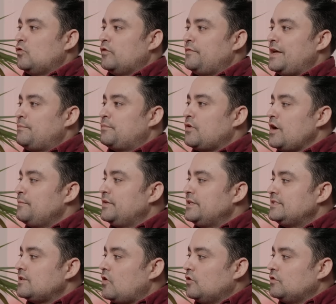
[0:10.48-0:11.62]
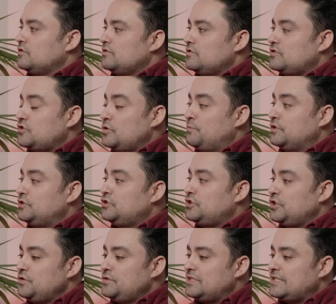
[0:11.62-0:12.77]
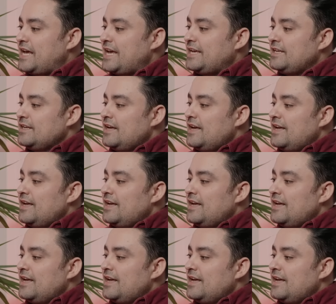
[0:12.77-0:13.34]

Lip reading: all of their primaries on Super Tuesday.